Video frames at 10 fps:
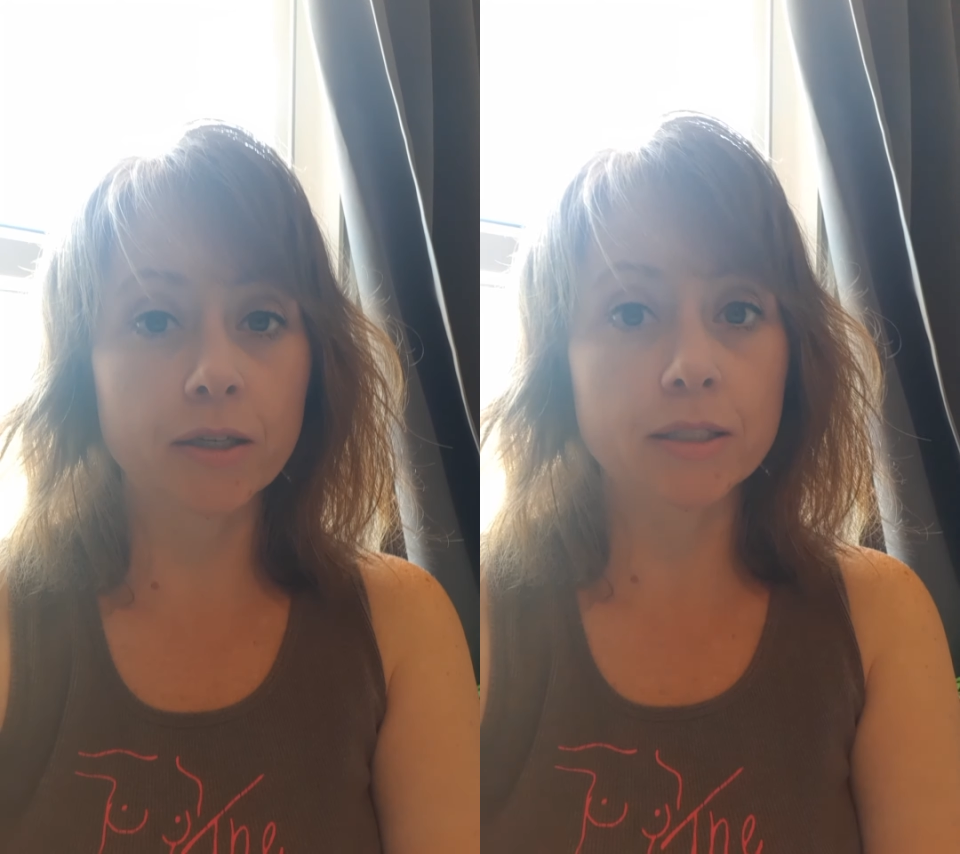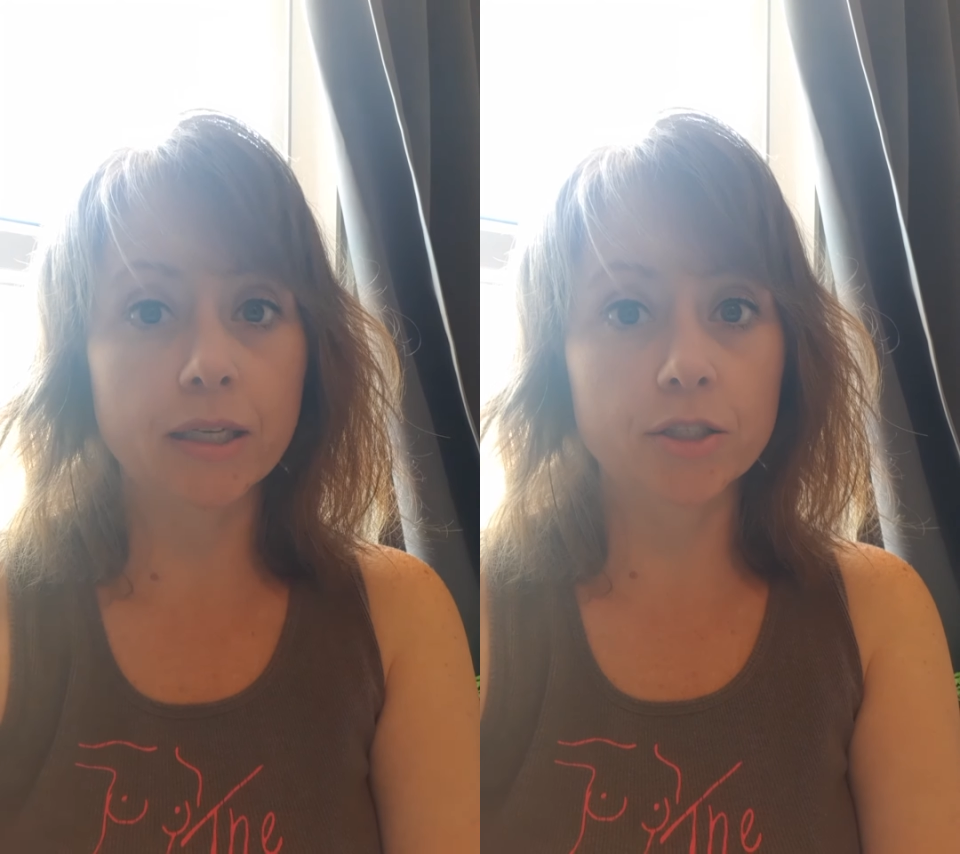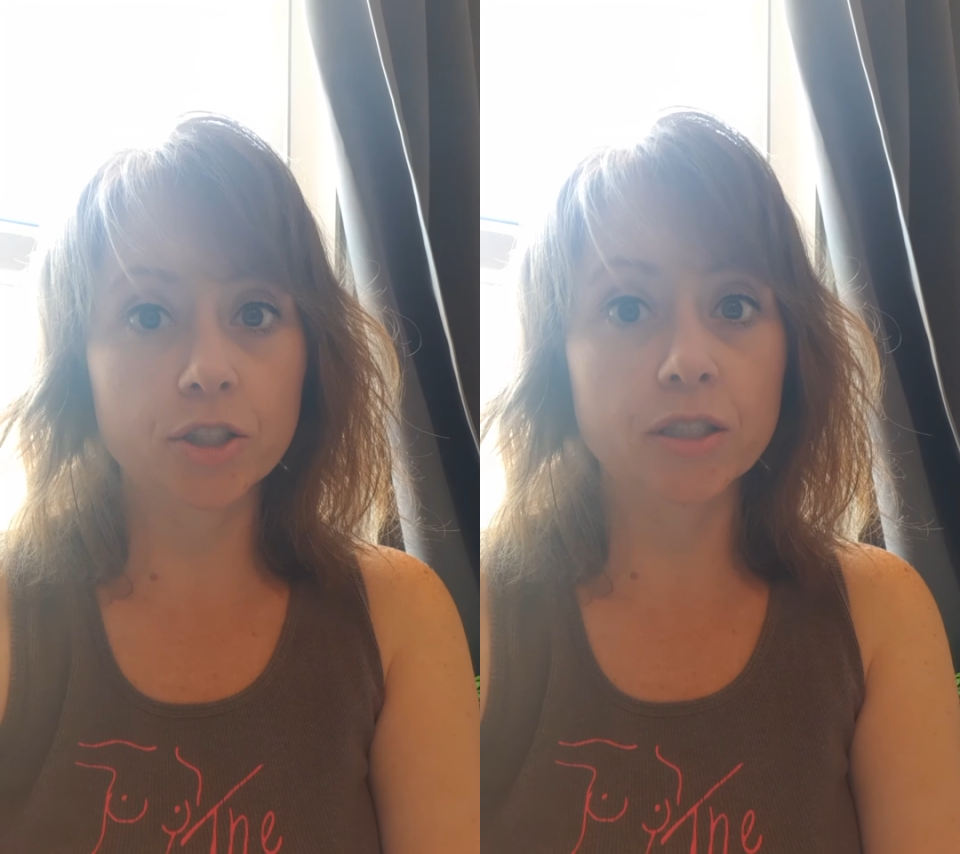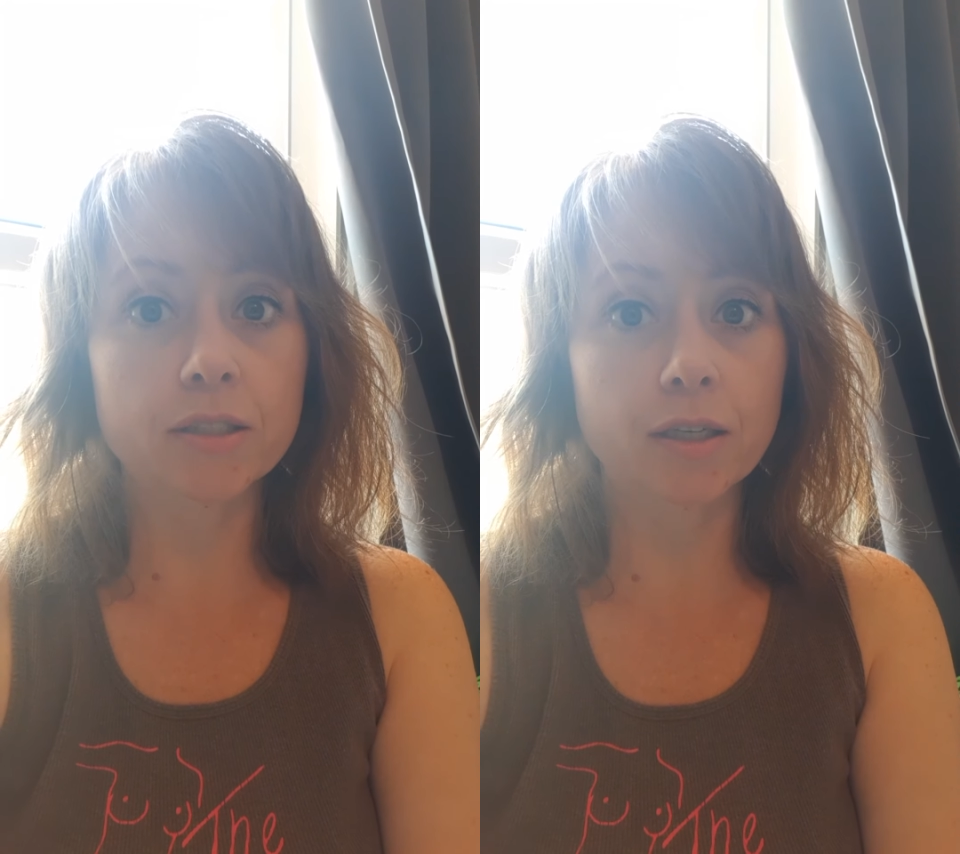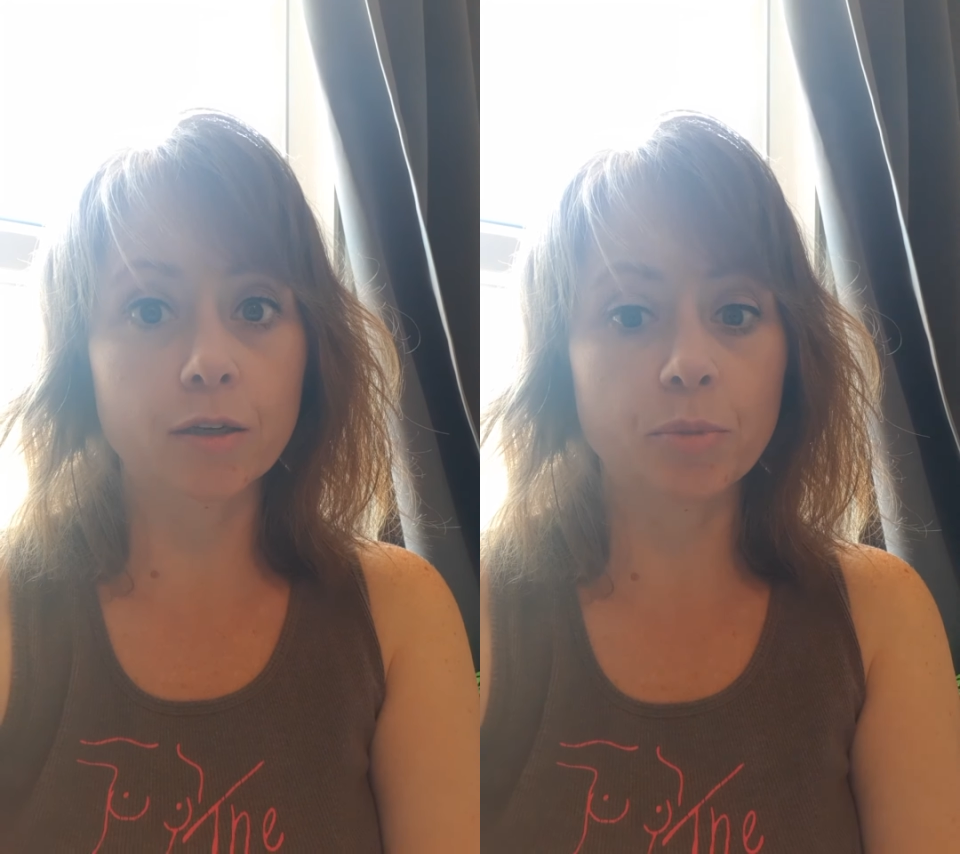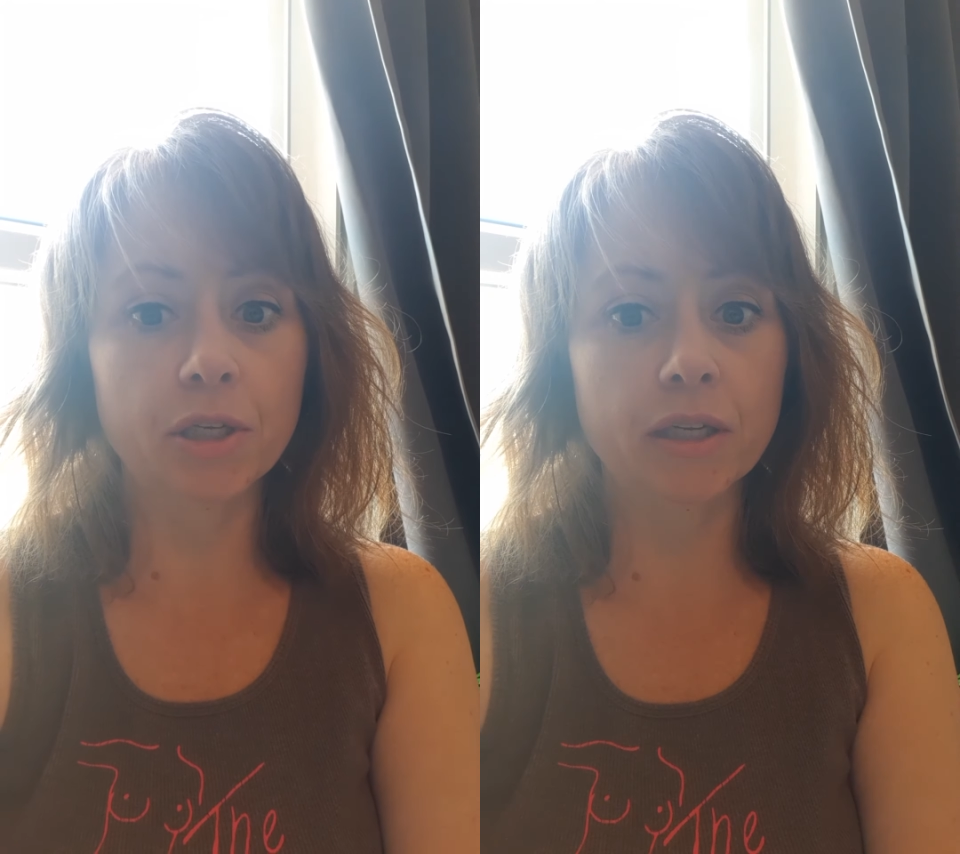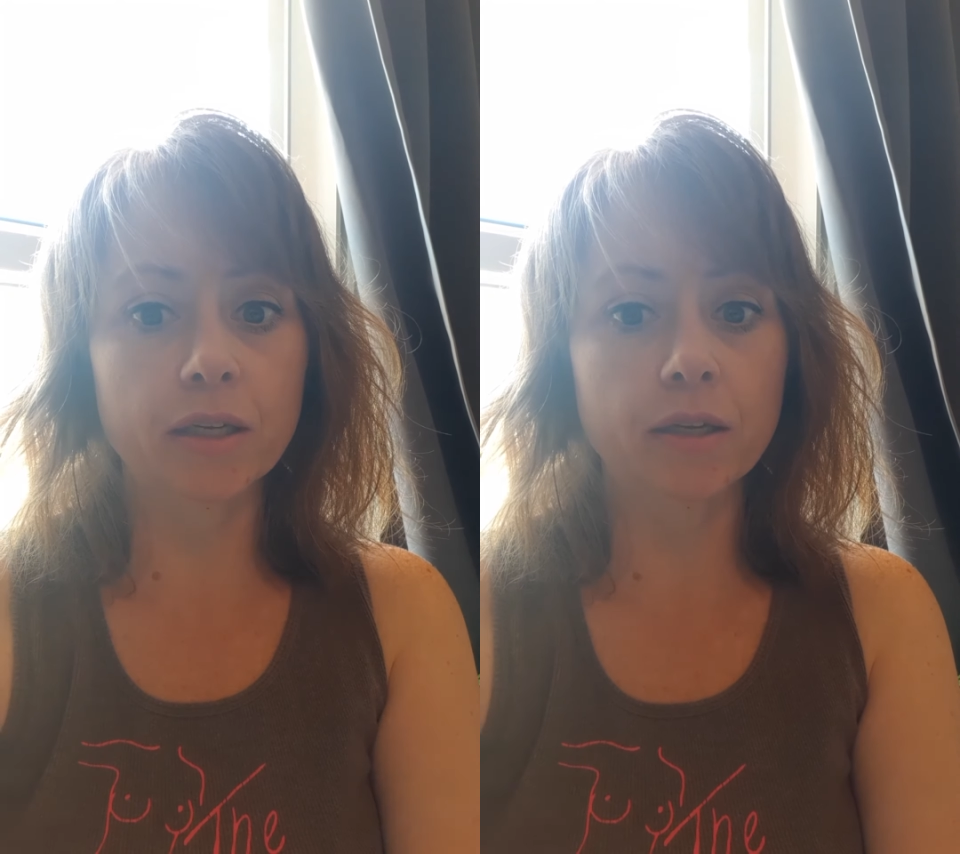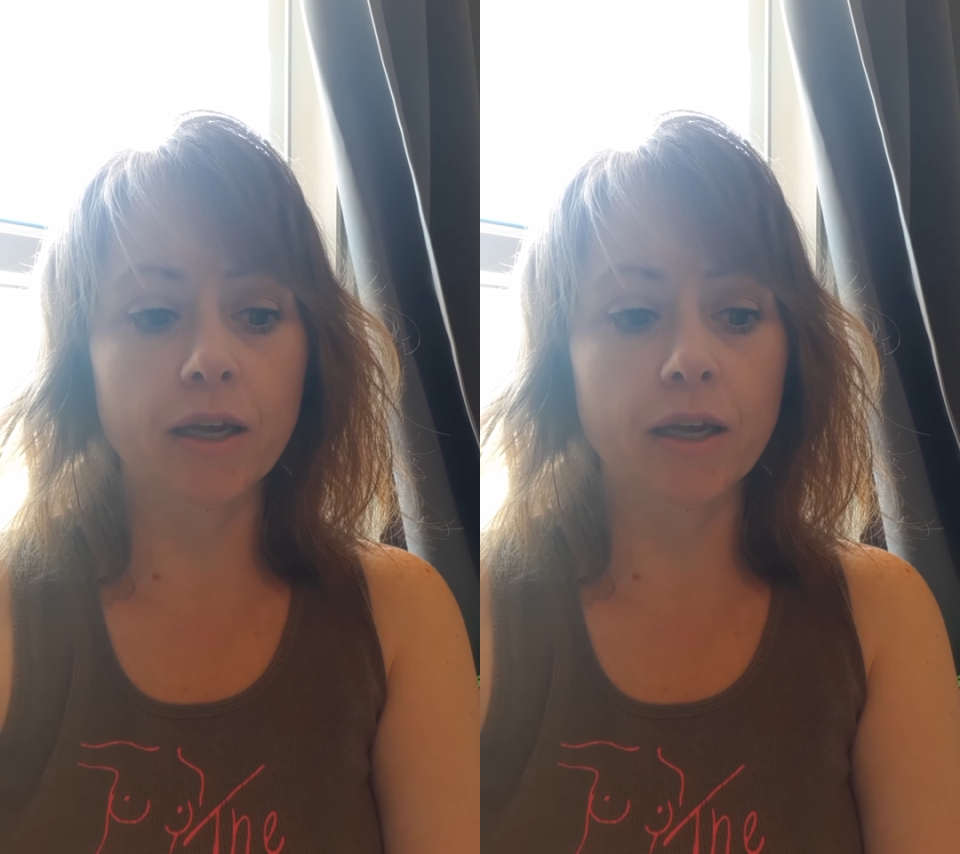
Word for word: intention is going to be in it.